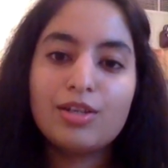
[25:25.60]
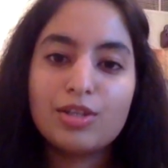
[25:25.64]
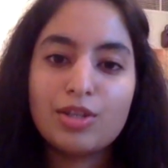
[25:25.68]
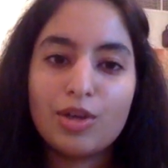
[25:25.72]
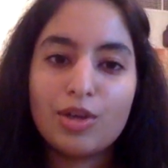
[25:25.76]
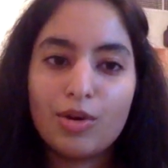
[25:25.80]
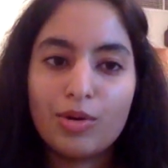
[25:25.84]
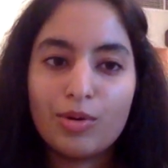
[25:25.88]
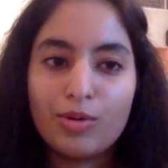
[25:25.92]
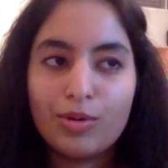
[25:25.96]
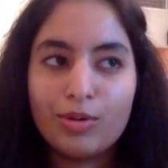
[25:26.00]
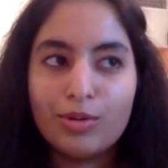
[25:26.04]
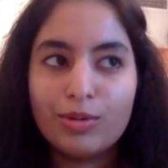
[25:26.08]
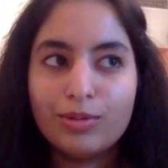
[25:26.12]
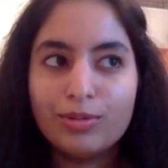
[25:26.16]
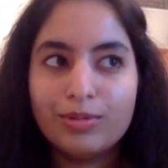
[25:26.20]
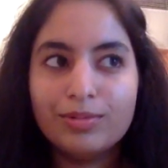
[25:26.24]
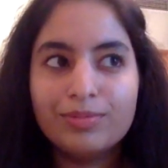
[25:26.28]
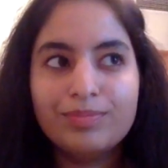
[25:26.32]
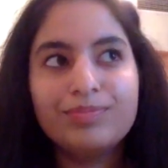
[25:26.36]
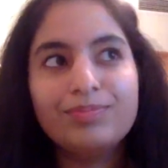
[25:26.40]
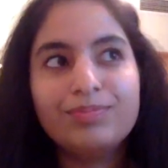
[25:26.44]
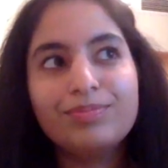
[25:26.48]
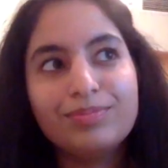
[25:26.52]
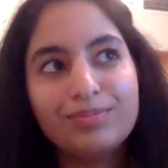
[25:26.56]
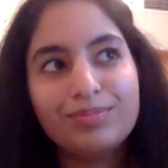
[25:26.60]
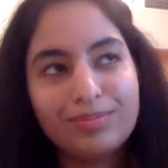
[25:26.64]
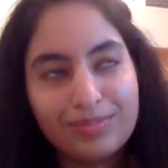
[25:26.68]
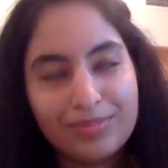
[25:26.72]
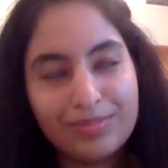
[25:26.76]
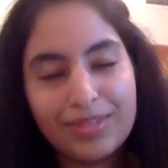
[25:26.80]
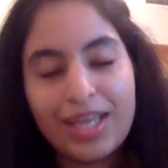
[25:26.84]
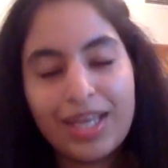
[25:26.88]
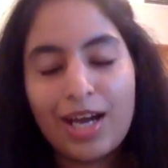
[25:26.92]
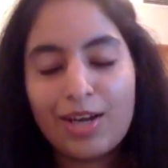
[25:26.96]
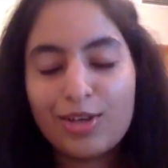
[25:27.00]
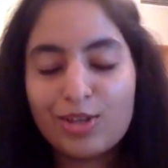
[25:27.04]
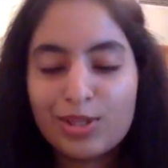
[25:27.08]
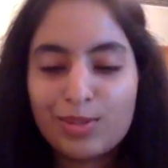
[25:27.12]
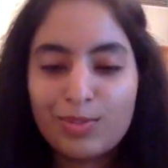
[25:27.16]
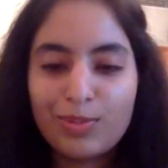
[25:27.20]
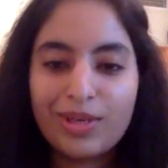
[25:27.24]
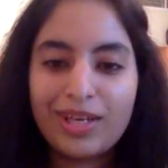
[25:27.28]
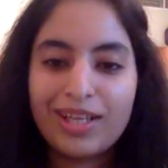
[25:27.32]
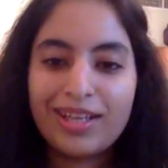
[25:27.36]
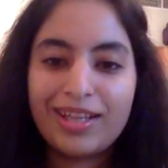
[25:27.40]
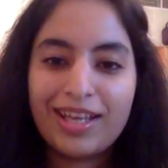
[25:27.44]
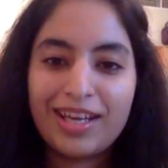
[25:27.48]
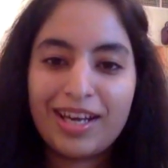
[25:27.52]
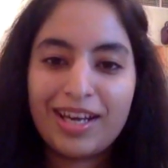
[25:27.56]
So yeah, just
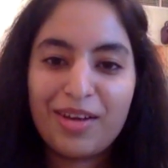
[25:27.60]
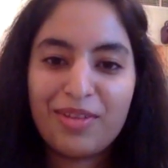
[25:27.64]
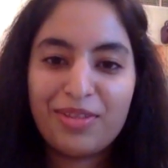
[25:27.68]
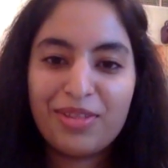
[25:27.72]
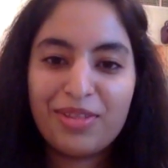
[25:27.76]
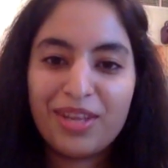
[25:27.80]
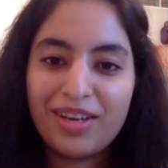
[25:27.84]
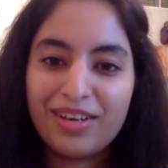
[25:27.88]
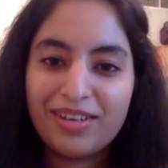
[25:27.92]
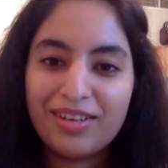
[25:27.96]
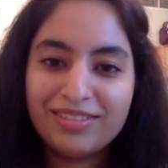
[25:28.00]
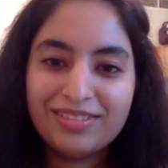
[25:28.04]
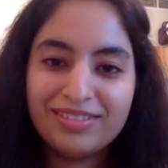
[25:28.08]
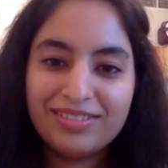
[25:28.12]
putting that out there.